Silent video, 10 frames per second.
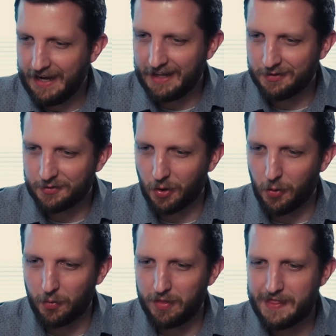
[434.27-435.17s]
And
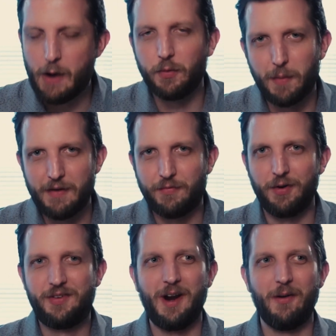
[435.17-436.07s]
so that was my
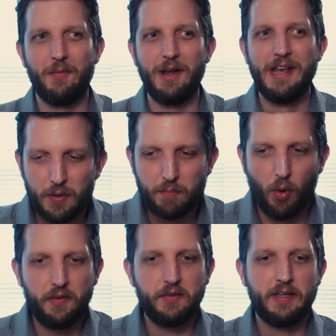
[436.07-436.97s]
first error, but we
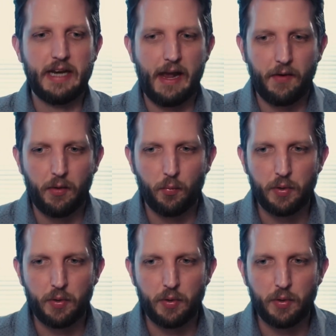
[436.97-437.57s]
pulled this together.